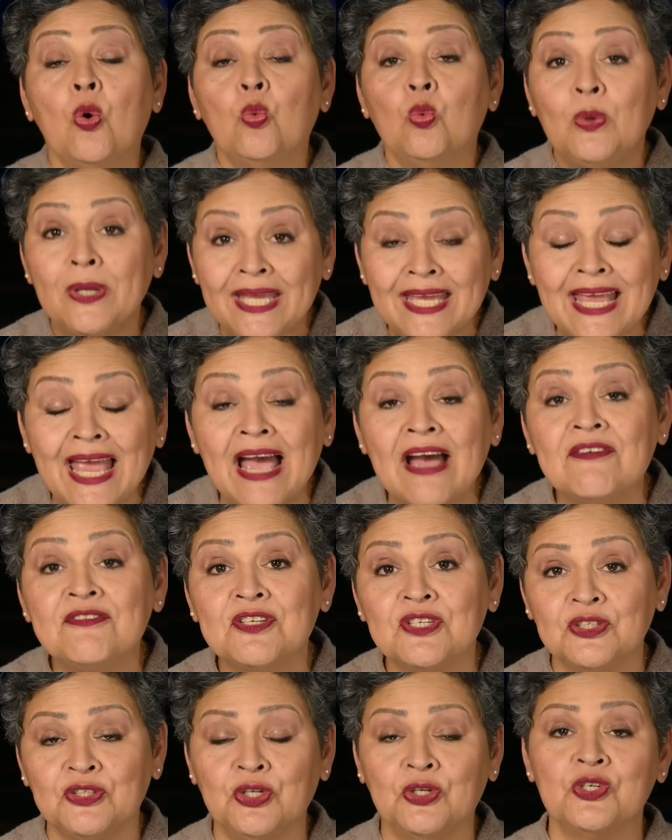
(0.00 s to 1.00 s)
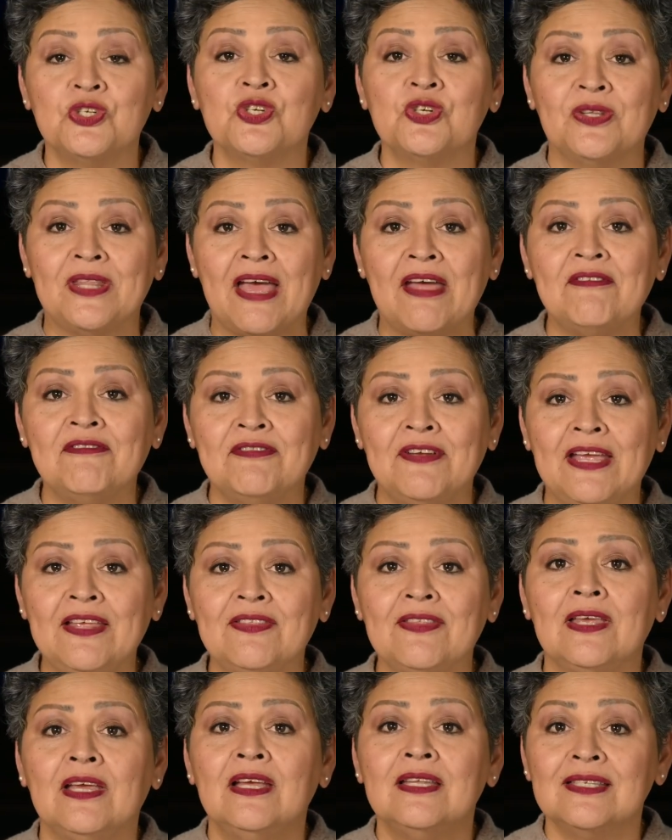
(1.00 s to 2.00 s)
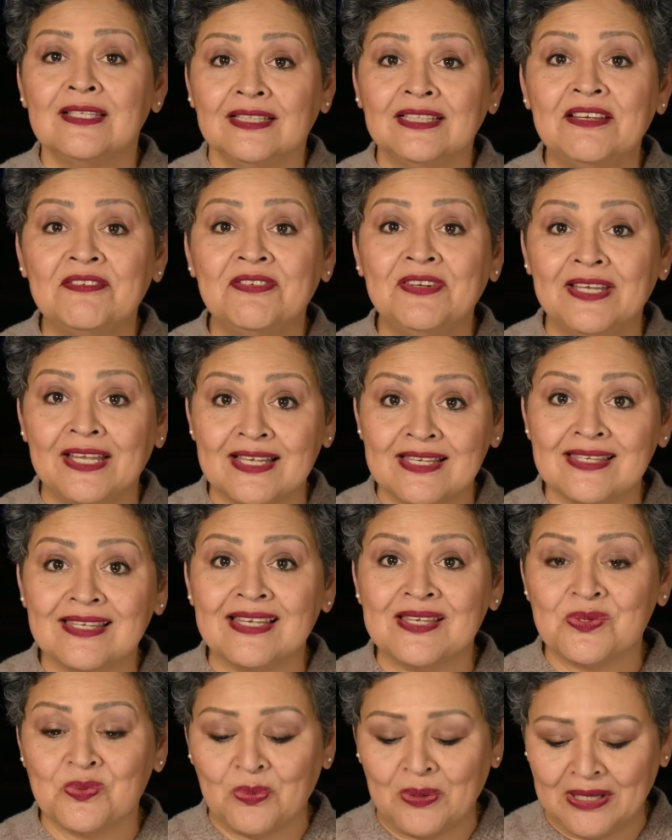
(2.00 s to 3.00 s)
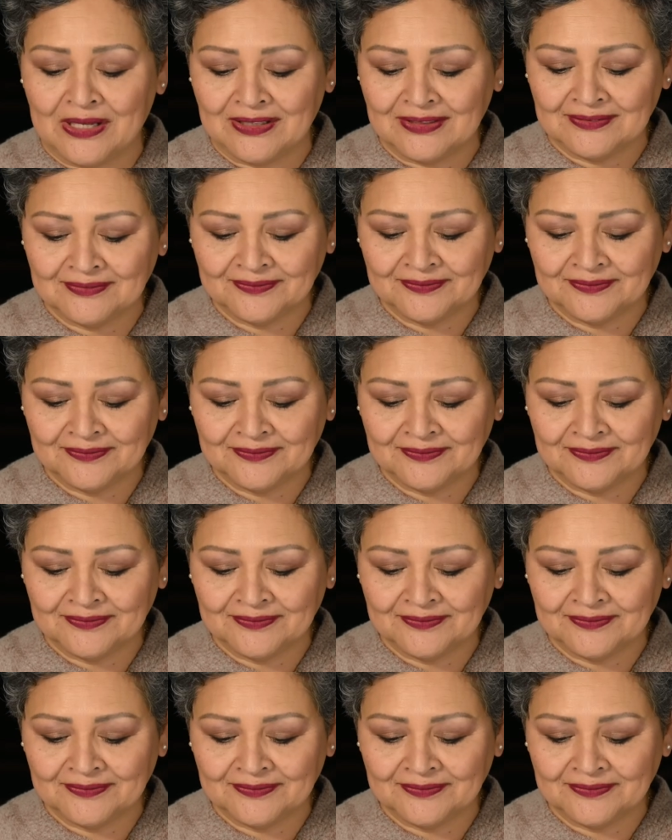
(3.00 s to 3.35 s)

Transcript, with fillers: We have to nurture that faith to live in us as well.